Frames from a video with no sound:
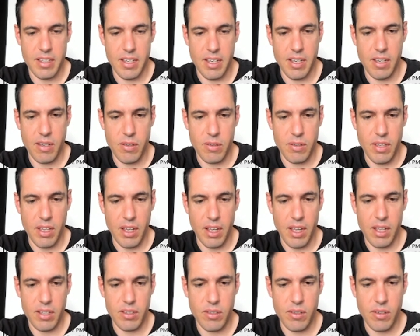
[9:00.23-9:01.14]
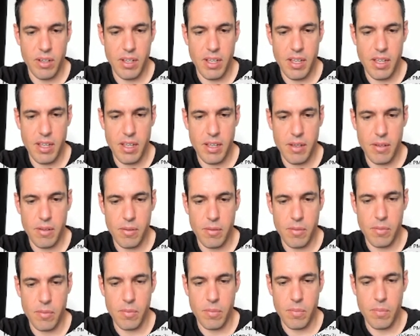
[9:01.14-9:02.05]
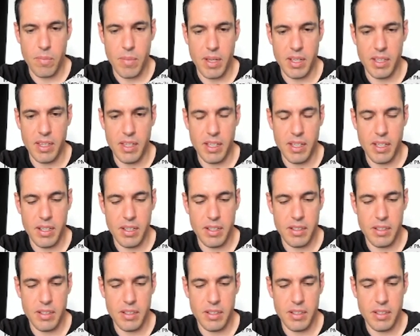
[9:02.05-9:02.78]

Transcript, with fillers: a new directory. Make the